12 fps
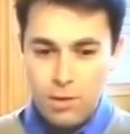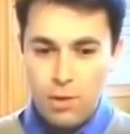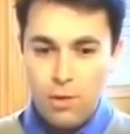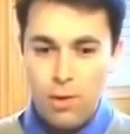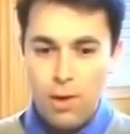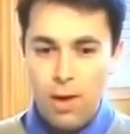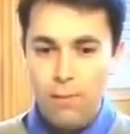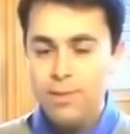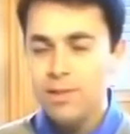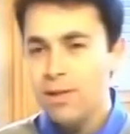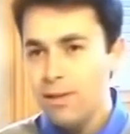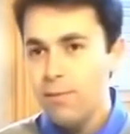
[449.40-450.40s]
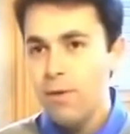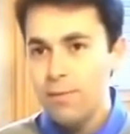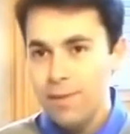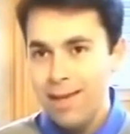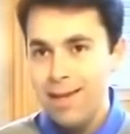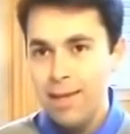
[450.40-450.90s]
So I was not
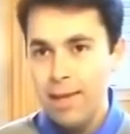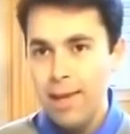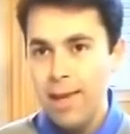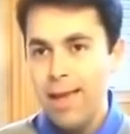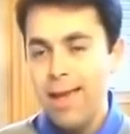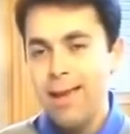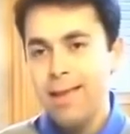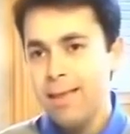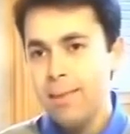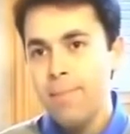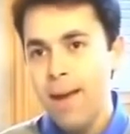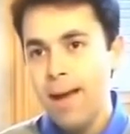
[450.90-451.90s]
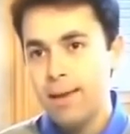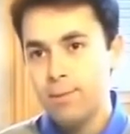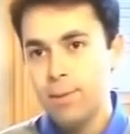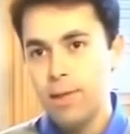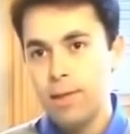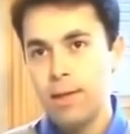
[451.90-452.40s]
involved in anything
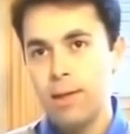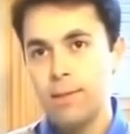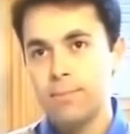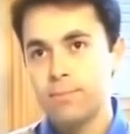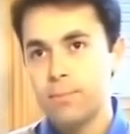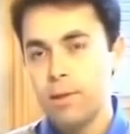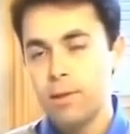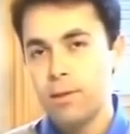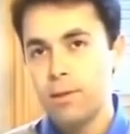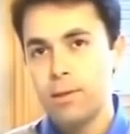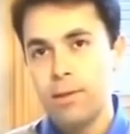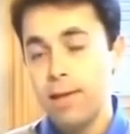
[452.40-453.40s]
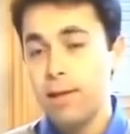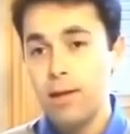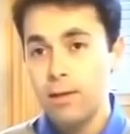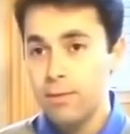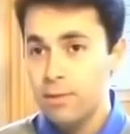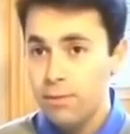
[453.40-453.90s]
bad, really. Thank
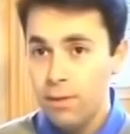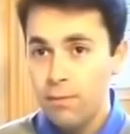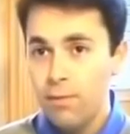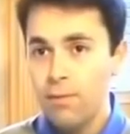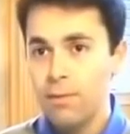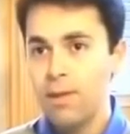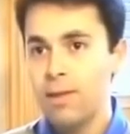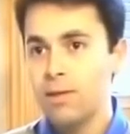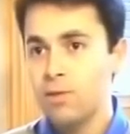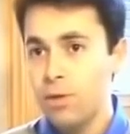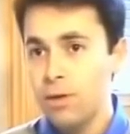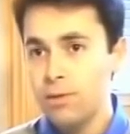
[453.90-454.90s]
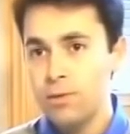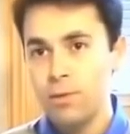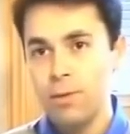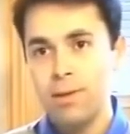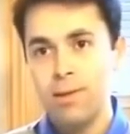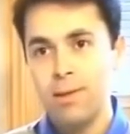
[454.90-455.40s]
God I was never involved in any drugs
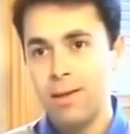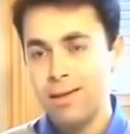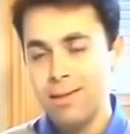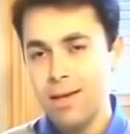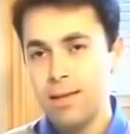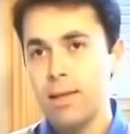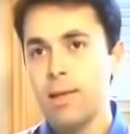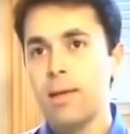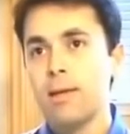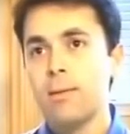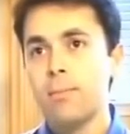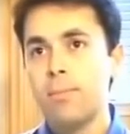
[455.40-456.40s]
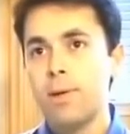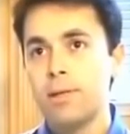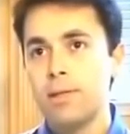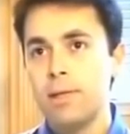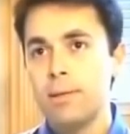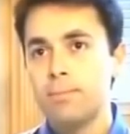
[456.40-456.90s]
or anything like that.
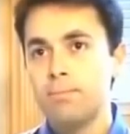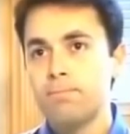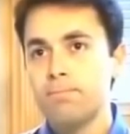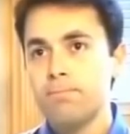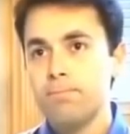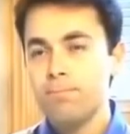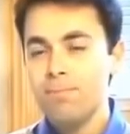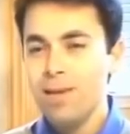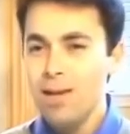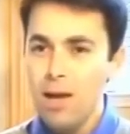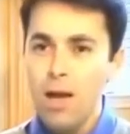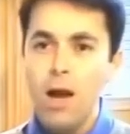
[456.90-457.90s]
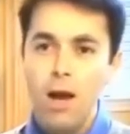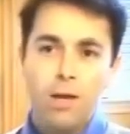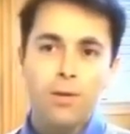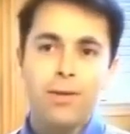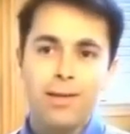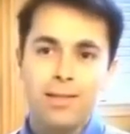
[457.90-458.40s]
But
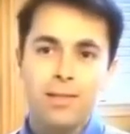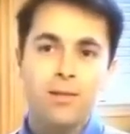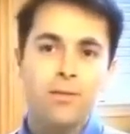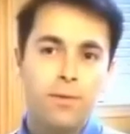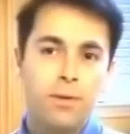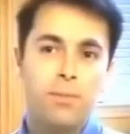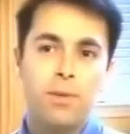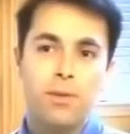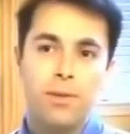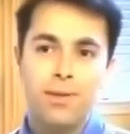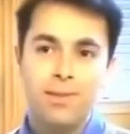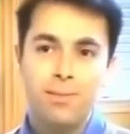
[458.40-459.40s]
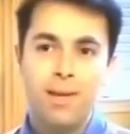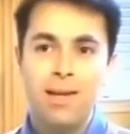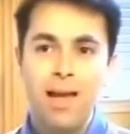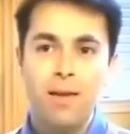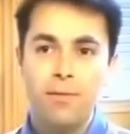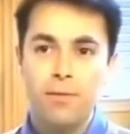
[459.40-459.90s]
I knew that certain fundamental things in my
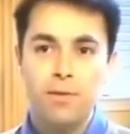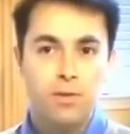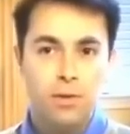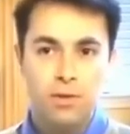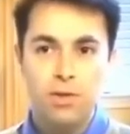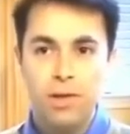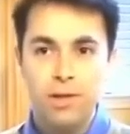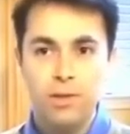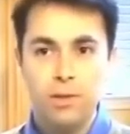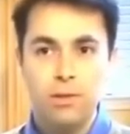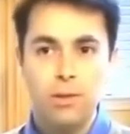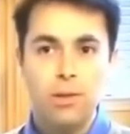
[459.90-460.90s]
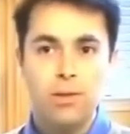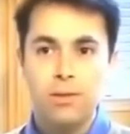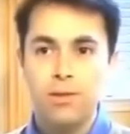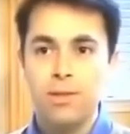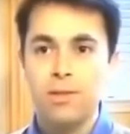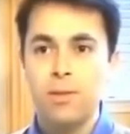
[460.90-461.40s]
life started changing,
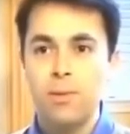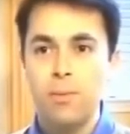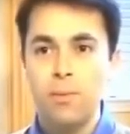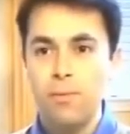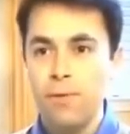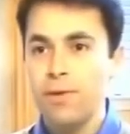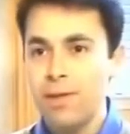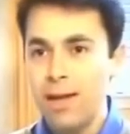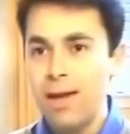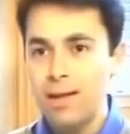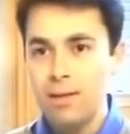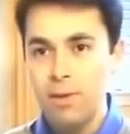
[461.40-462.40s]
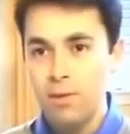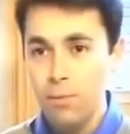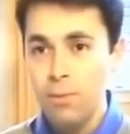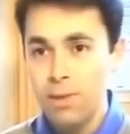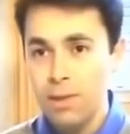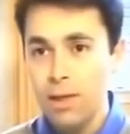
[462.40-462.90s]
such as the view that I had about
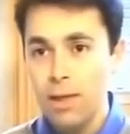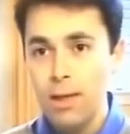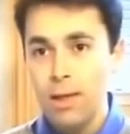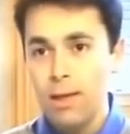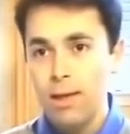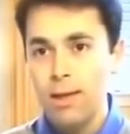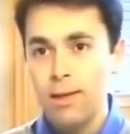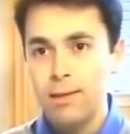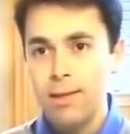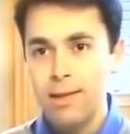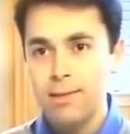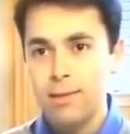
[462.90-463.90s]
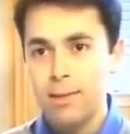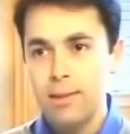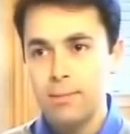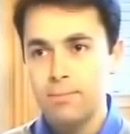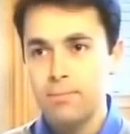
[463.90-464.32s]
women, that